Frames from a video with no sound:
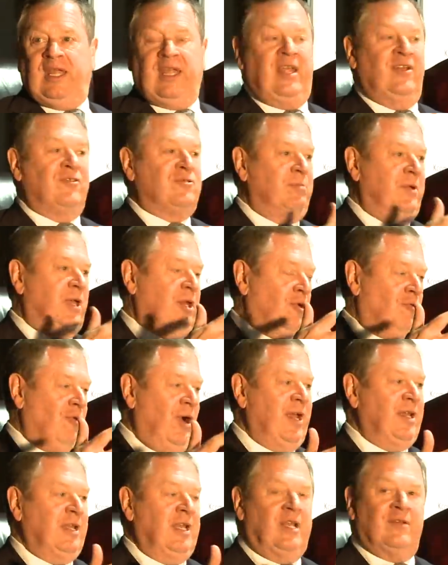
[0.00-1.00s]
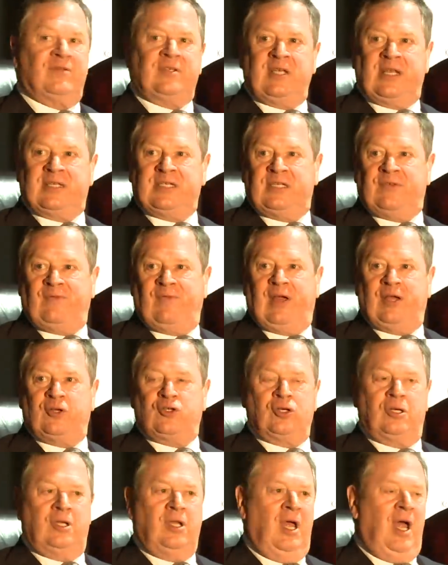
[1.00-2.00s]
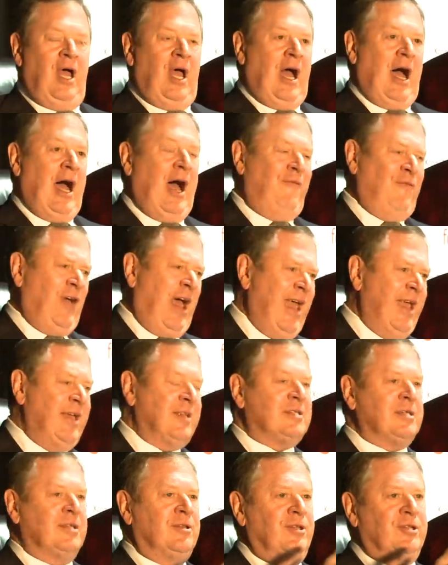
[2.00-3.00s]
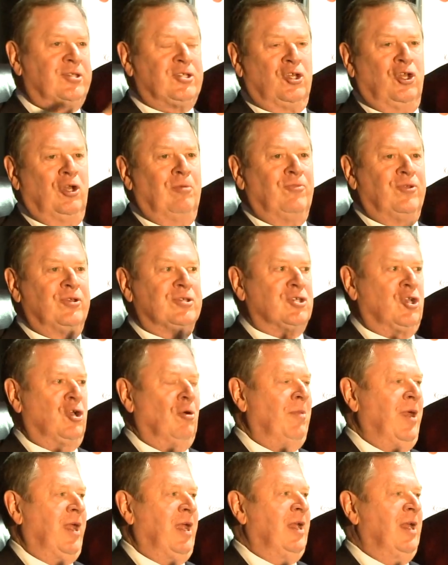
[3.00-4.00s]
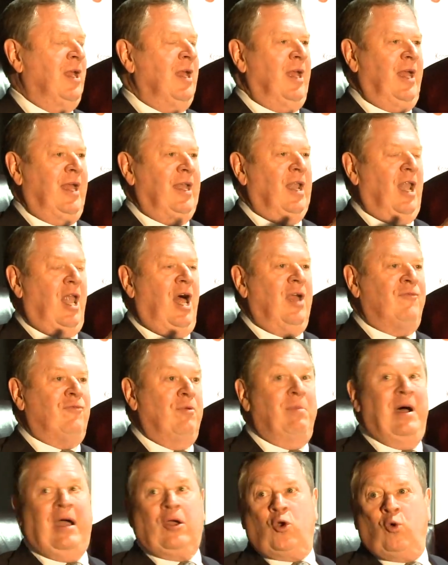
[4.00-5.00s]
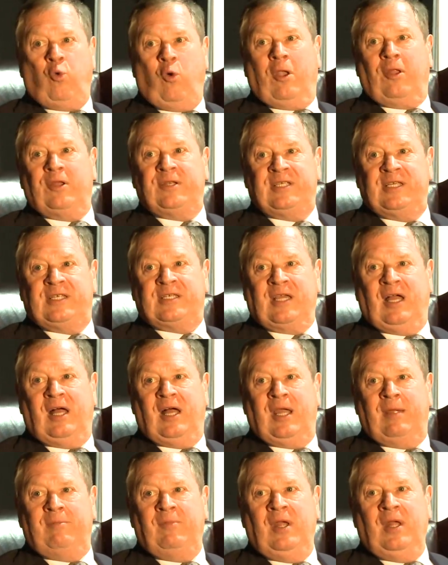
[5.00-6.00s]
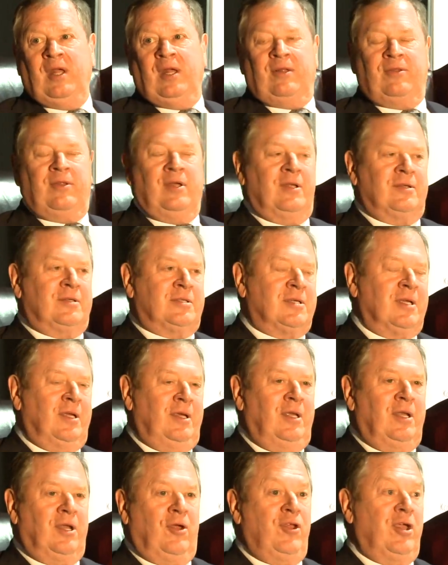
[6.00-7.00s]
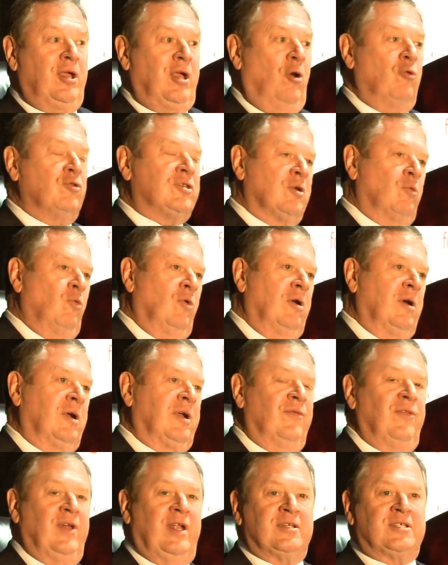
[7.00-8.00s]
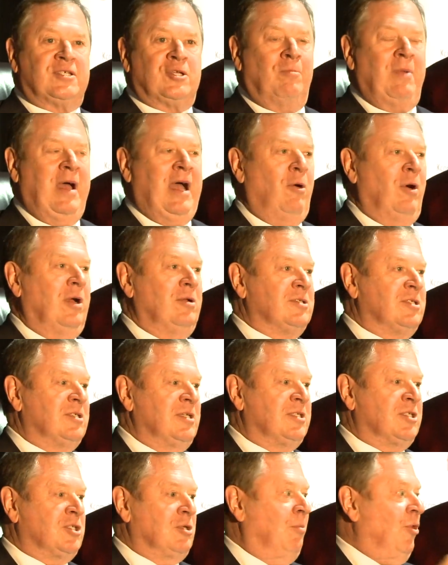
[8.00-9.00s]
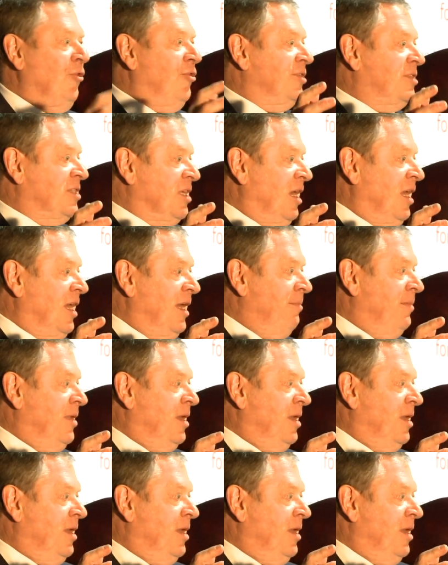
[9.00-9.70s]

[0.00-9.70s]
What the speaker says: It gives me a great deal of satisfaction. I've hated the term that's coming in life about quality time, that you know, you go to work and then somehow else there's some other time